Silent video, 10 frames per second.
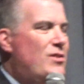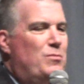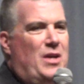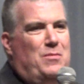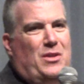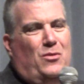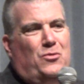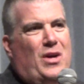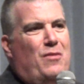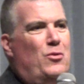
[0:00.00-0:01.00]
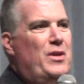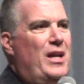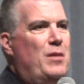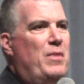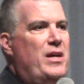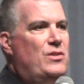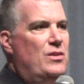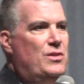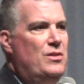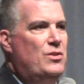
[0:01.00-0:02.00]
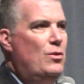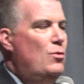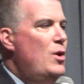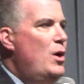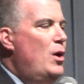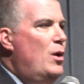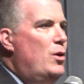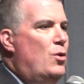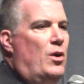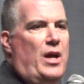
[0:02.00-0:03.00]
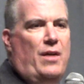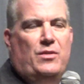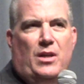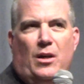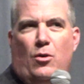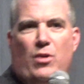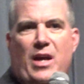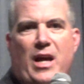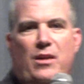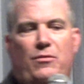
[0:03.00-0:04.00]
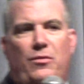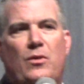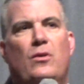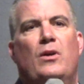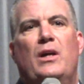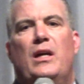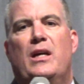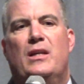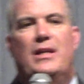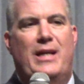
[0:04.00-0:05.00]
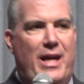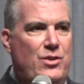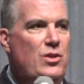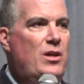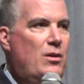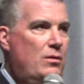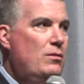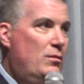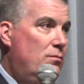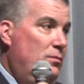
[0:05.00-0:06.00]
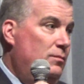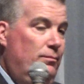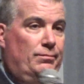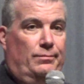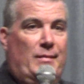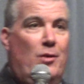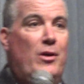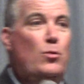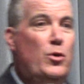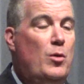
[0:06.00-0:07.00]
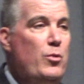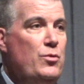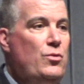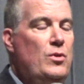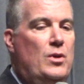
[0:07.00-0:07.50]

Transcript: Sometimes they don't drive on a daily basis. And so you're going to have to get creative in catching them, illegal dumpers.